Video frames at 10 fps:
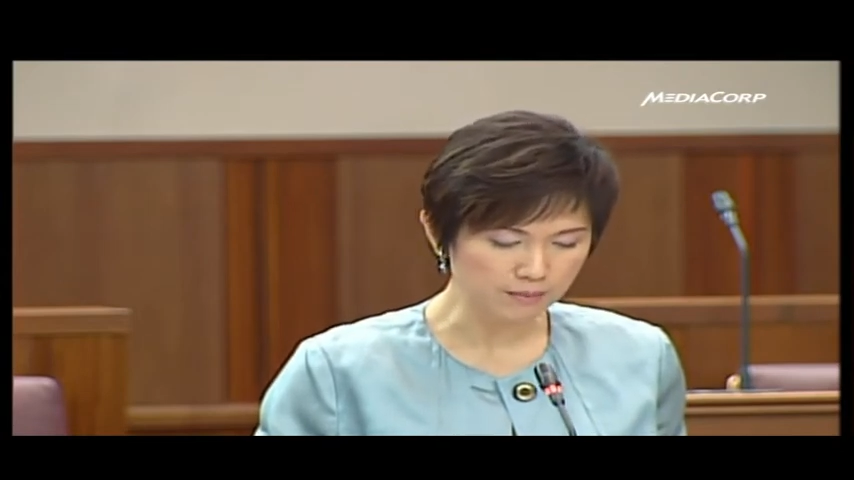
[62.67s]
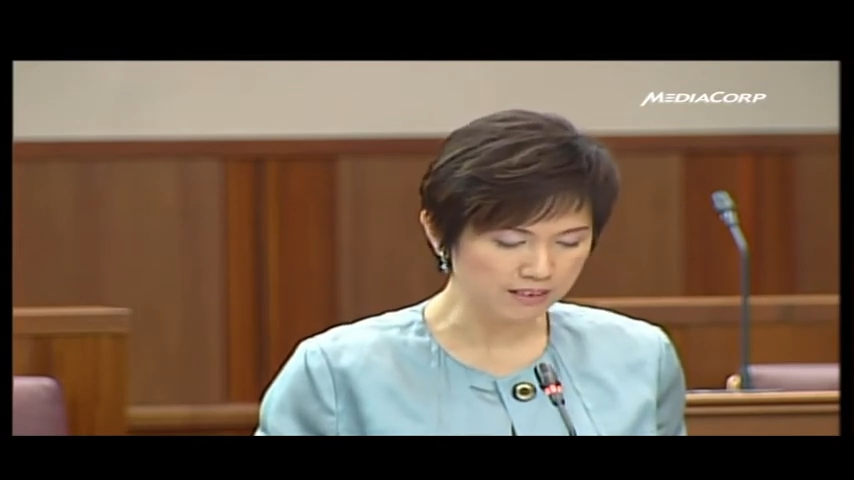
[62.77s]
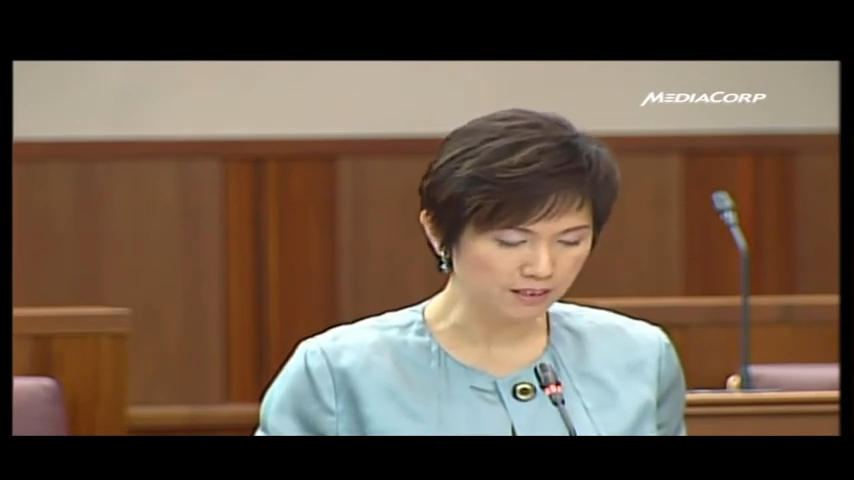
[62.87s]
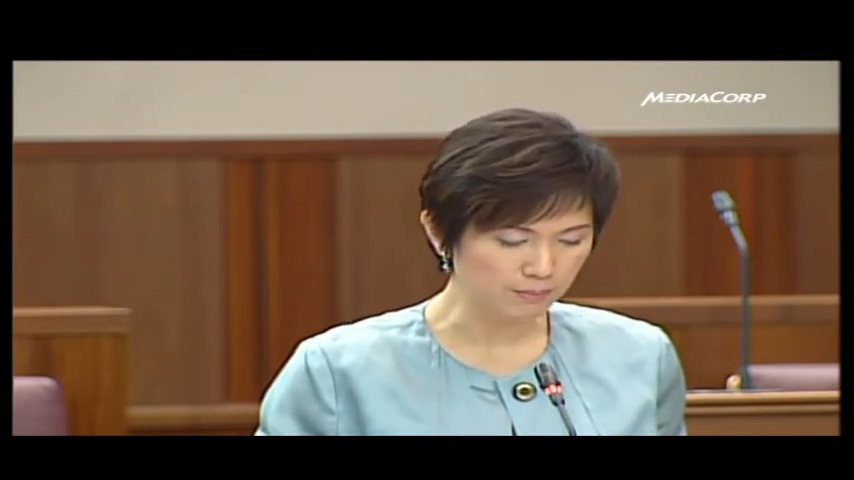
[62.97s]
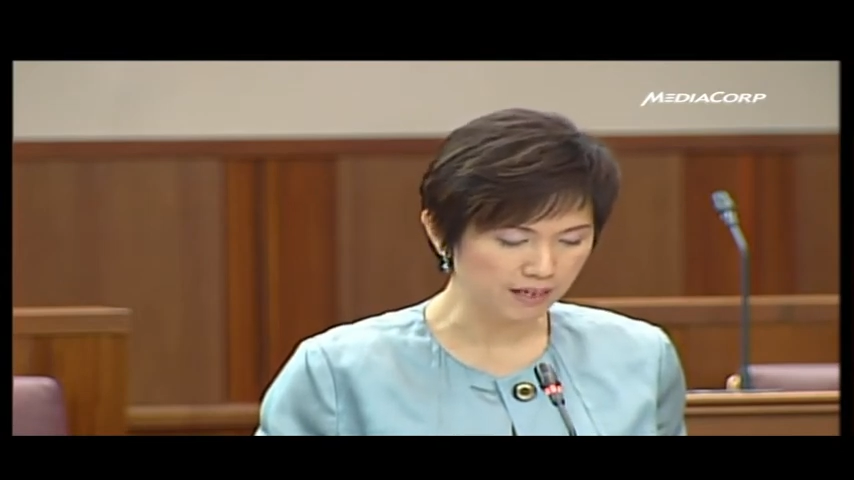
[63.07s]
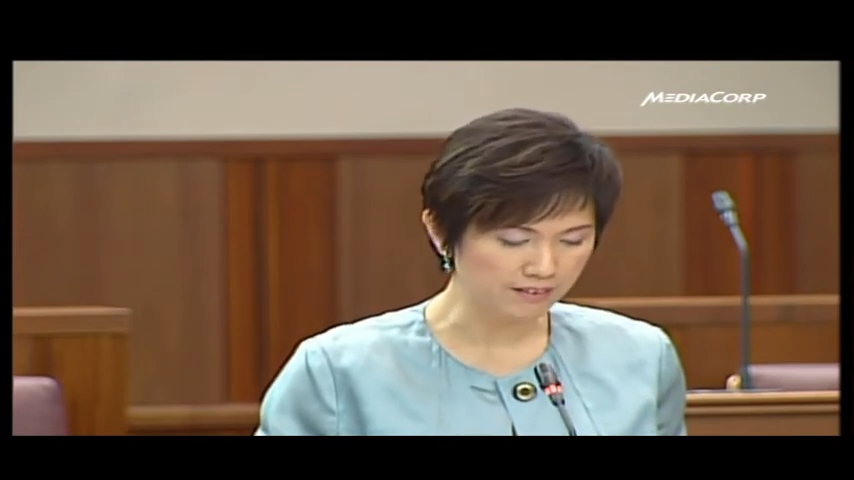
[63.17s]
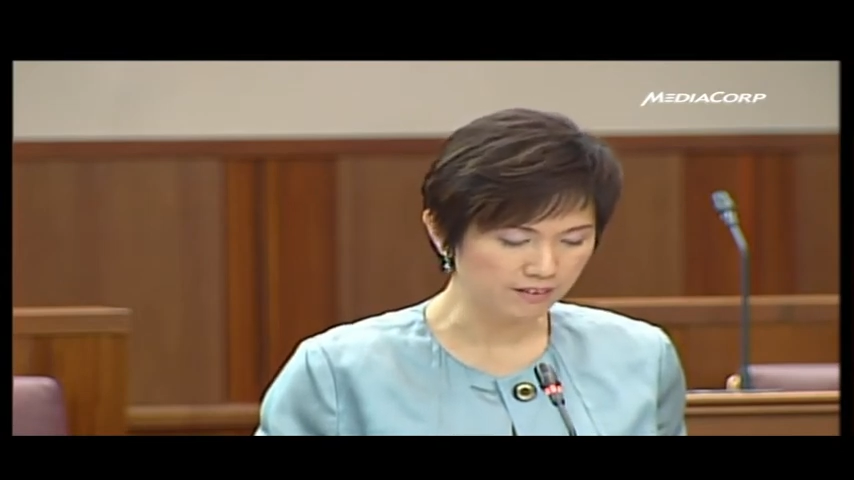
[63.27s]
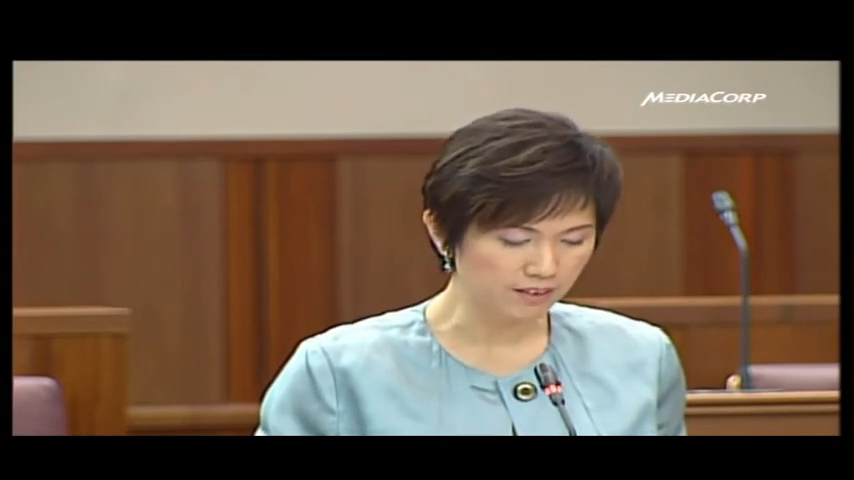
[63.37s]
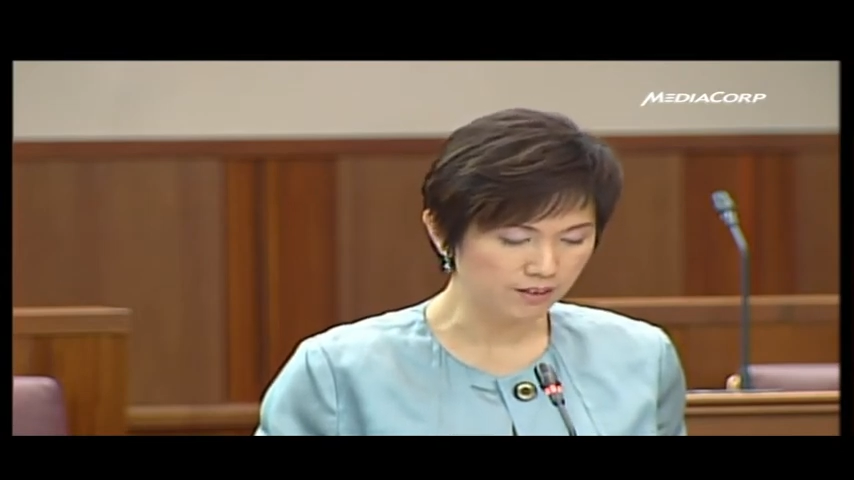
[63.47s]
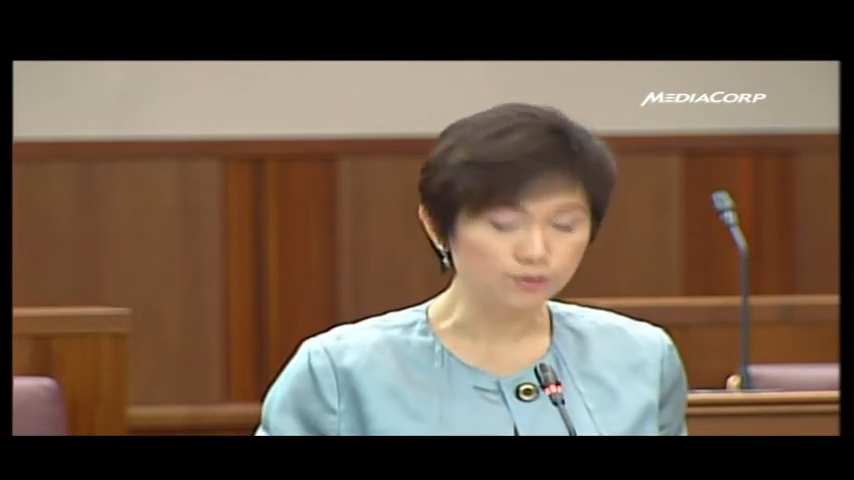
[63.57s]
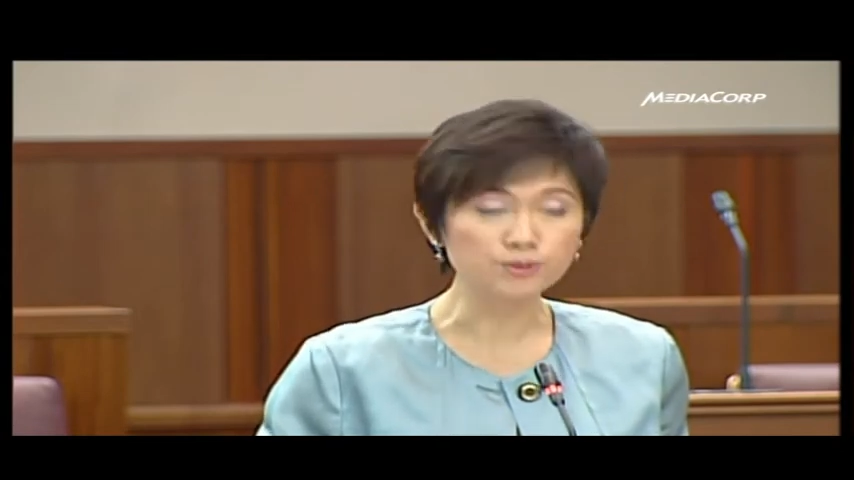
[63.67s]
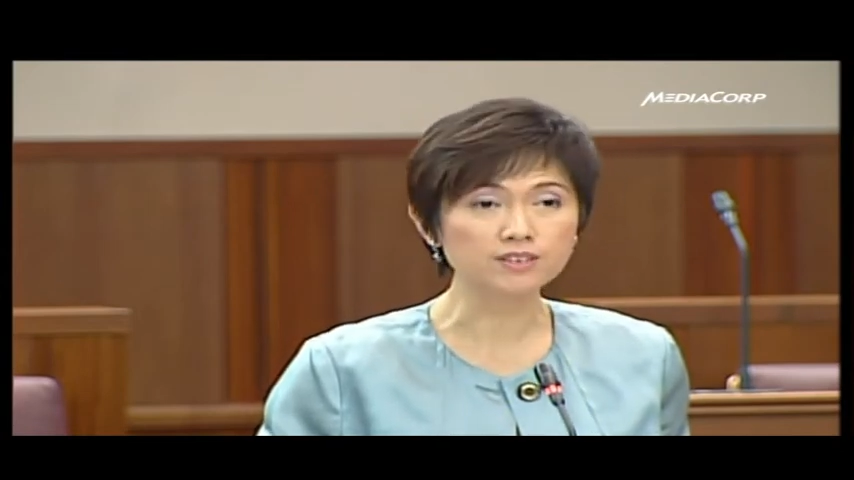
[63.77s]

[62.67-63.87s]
master plan to